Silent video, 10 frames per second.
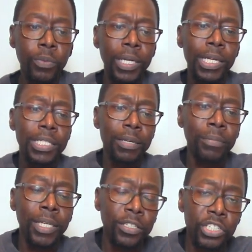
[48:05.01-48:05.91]
What does it
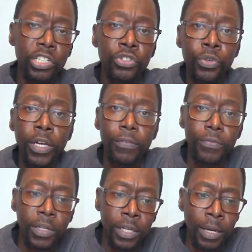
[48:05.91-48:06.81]
mean to
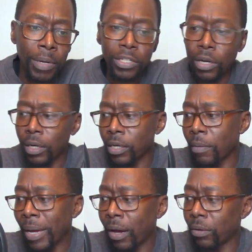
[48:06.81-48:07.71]
drift? And I'm not talking
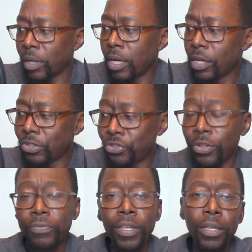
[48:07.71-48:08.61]
about
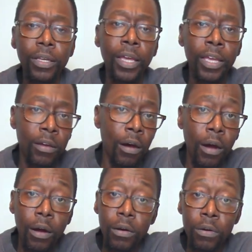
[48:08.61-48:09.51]
drifting a
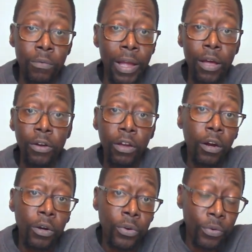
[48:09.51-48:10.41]
car around a
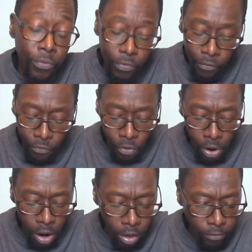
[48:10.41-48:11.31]
curve for
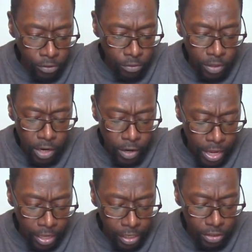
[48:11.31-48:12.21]
all of you
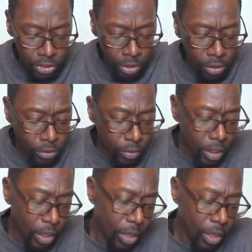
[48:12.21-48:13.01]
gearheads. No.